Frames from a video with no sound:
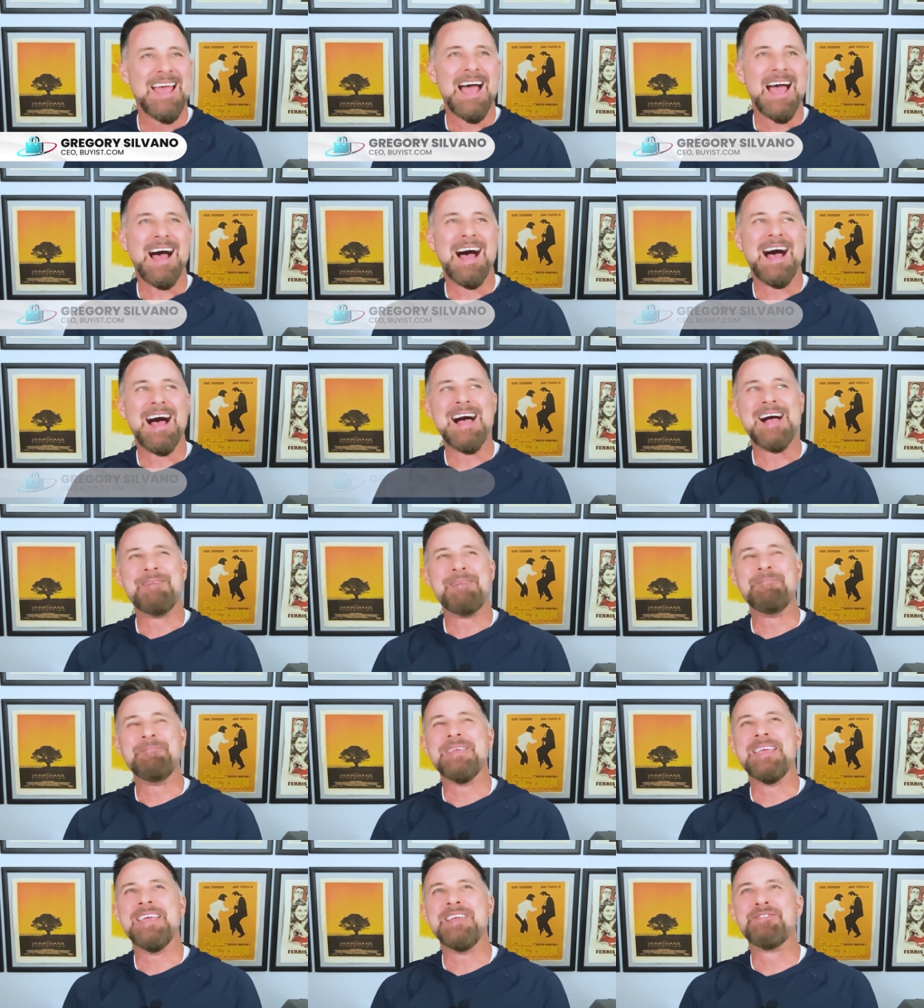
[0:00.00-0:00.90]

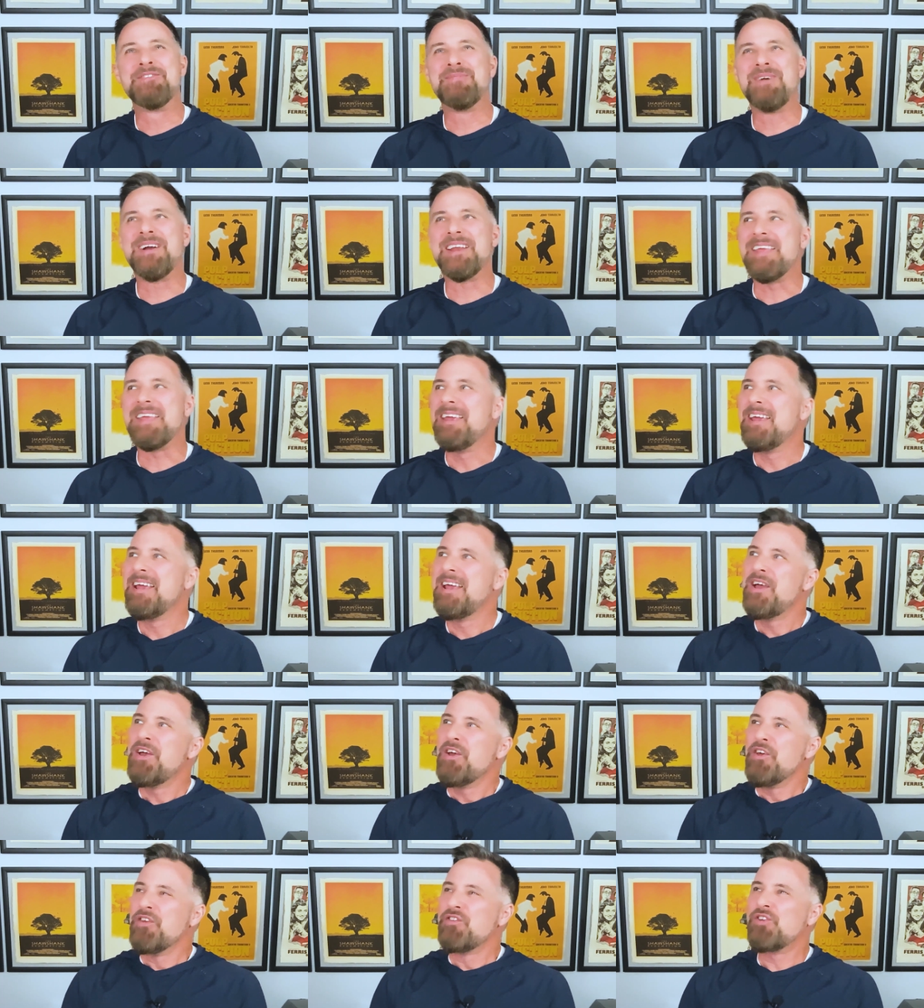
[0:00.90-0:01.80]
Um, it's funny.
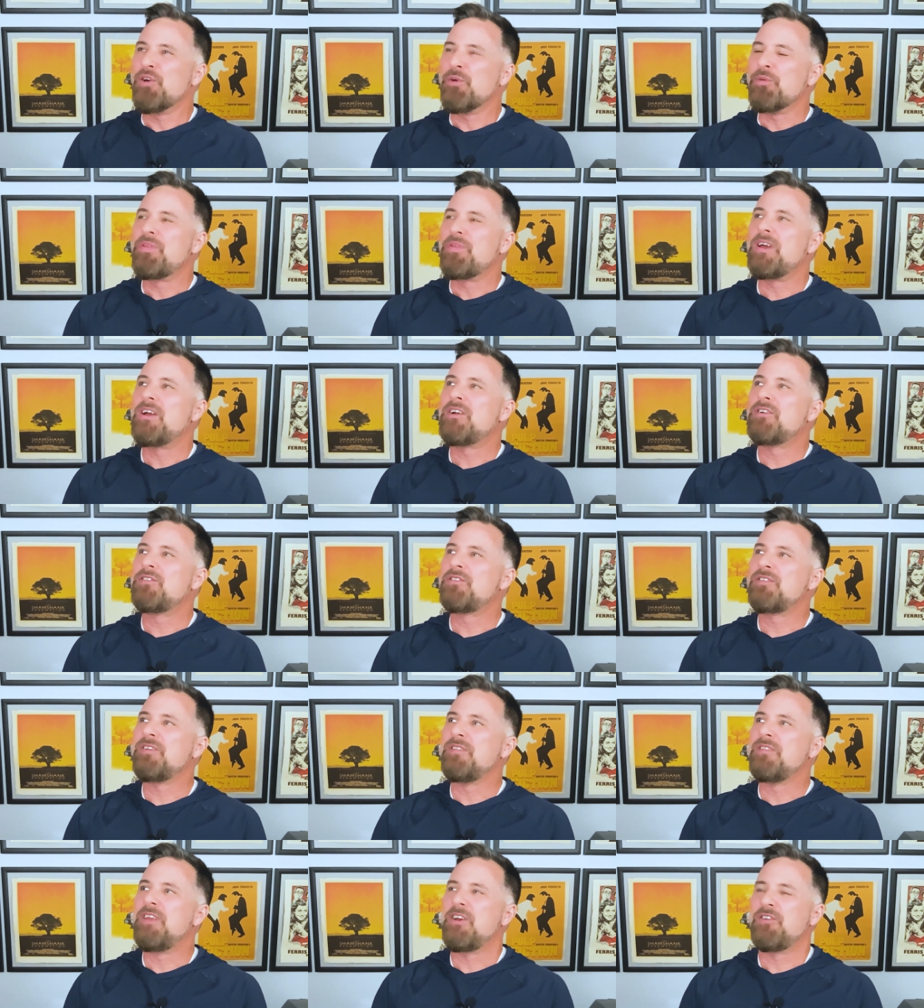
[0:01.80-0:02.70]
So there's
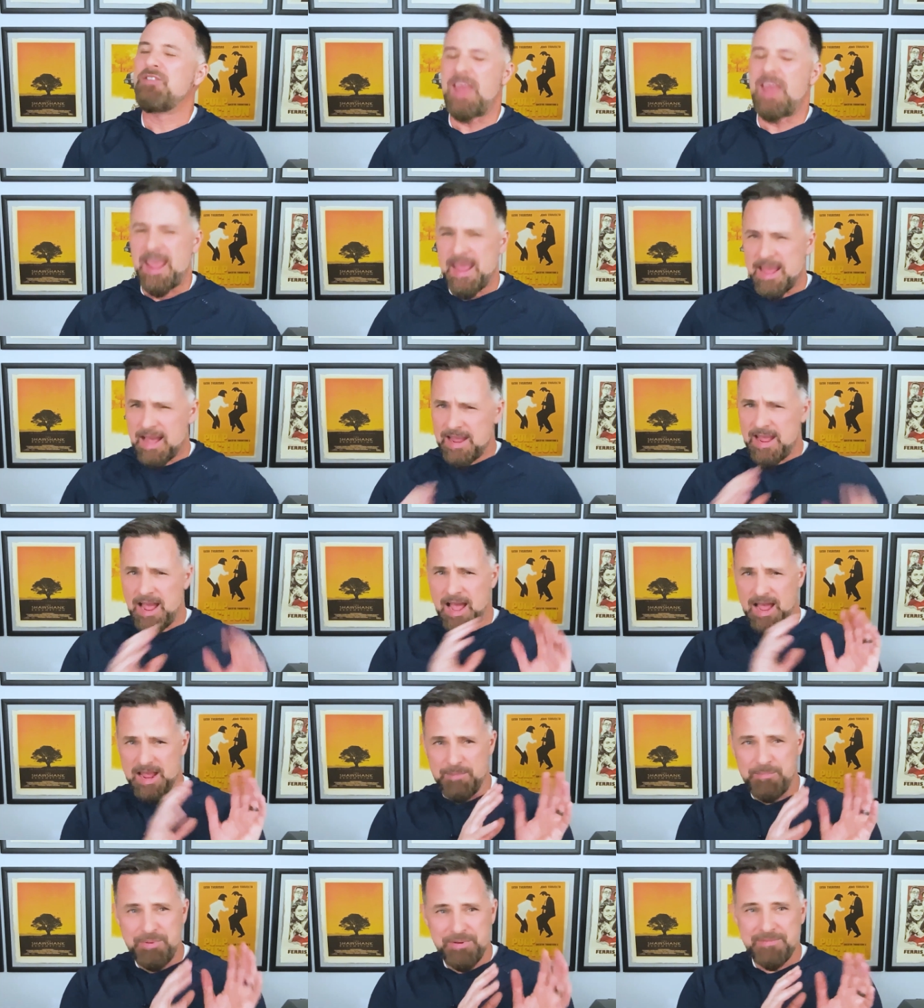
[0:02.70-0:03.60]
there's A I
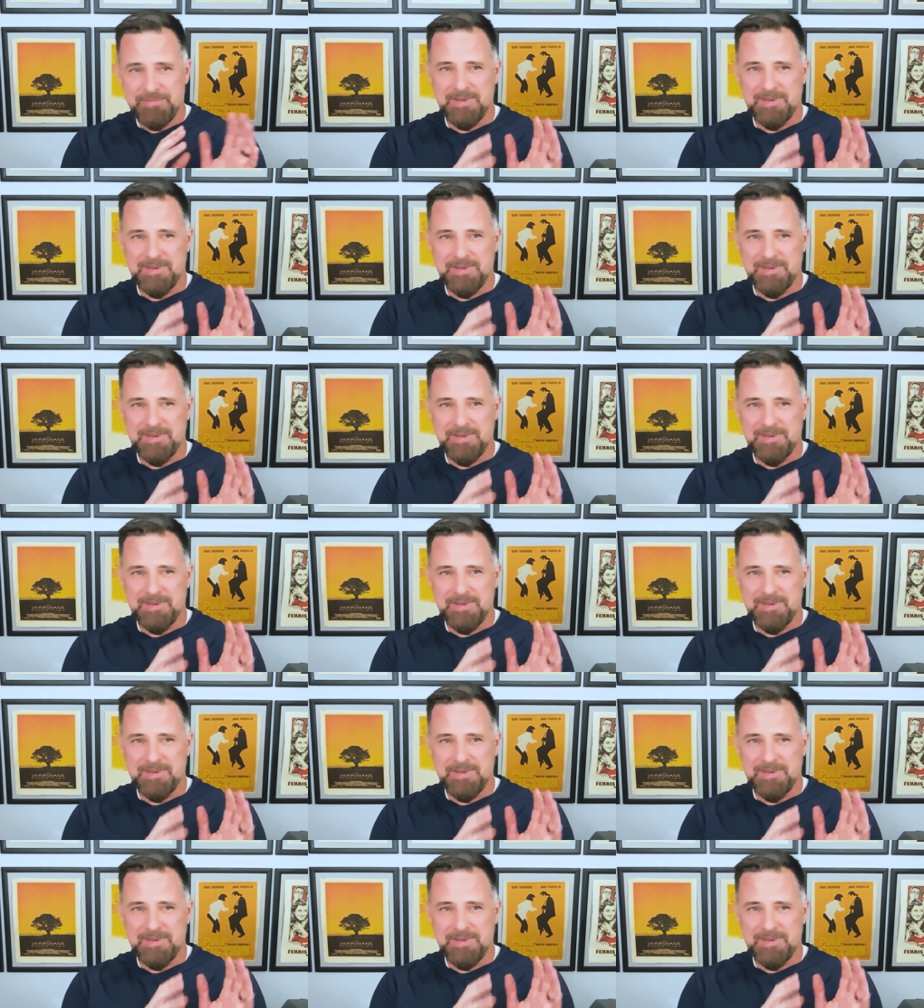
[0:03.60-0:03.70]
hype